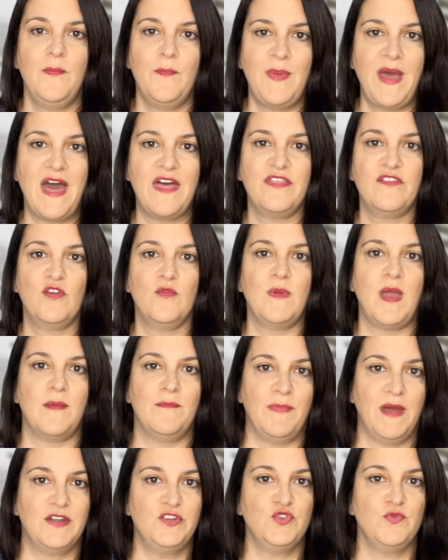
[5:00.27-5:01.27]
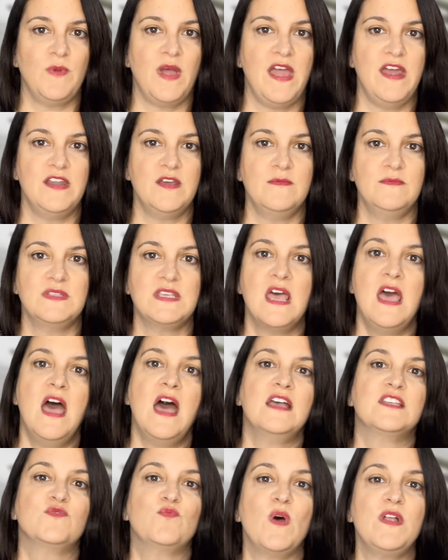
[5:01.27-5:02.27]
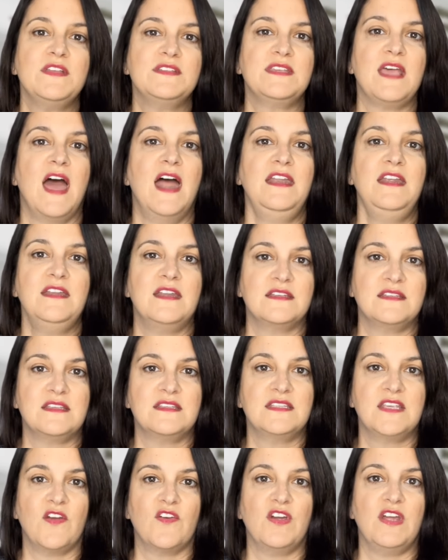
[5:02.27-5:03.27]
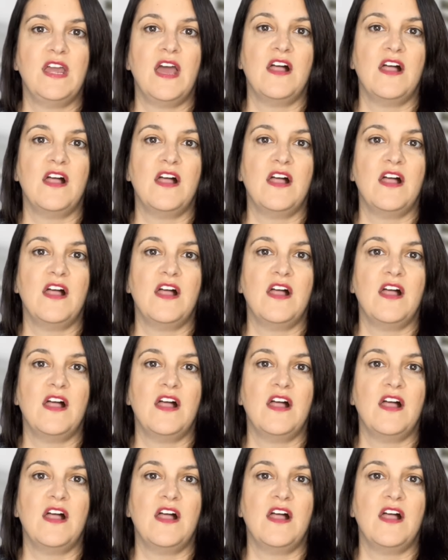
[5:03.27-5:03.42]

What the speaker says: bathroom, and bedroom items, as well as any necessary